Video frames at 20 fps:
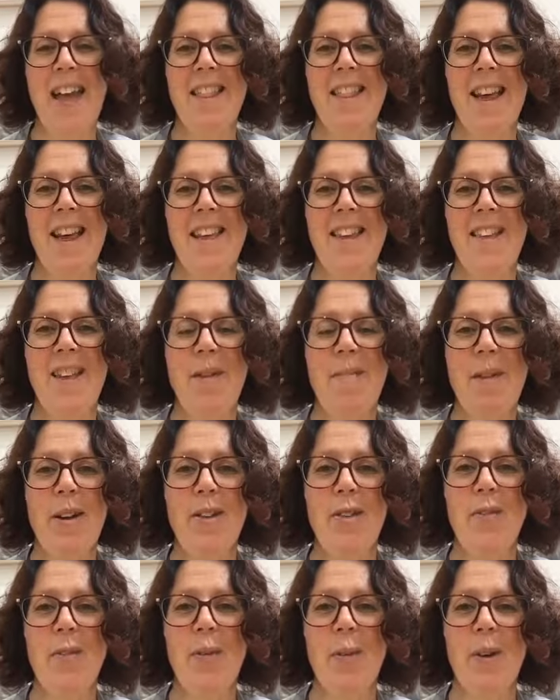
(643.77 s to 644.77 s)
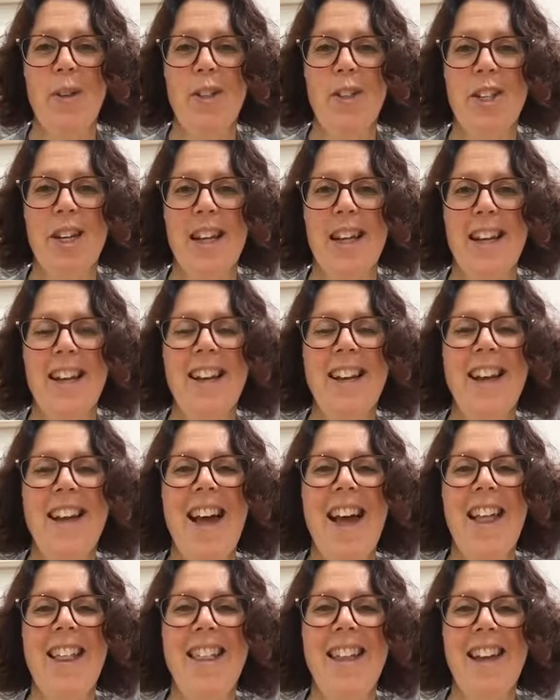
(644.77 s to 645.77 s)
Thanks so much for watching.
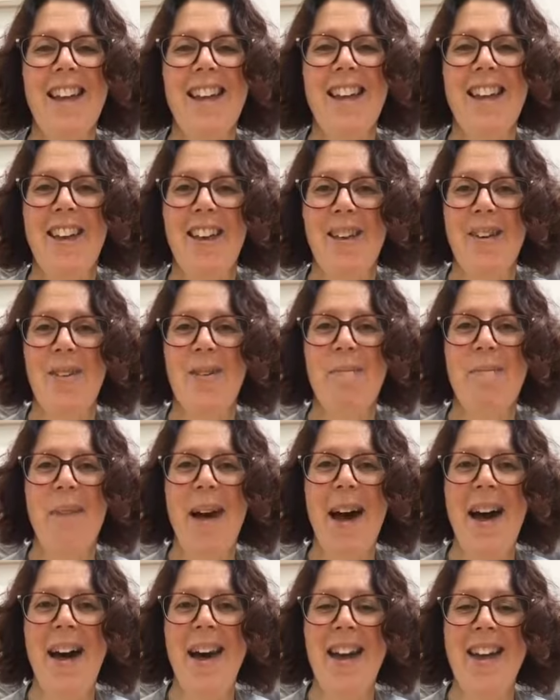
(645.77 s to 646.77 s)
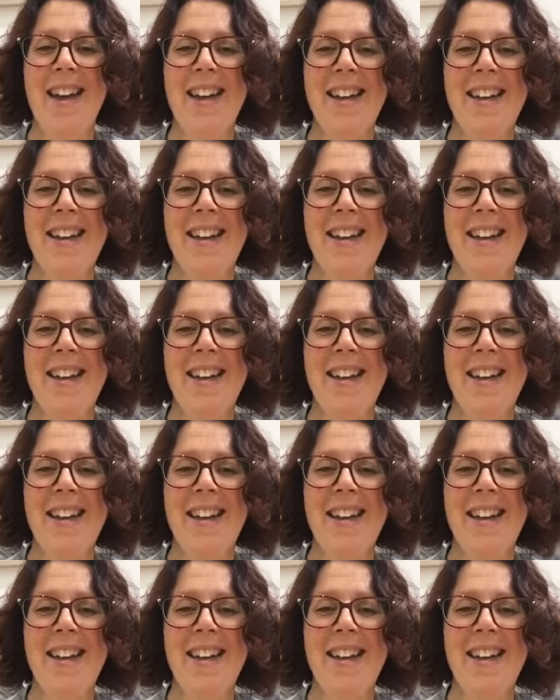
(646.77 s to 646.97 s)
Thank you. Bye.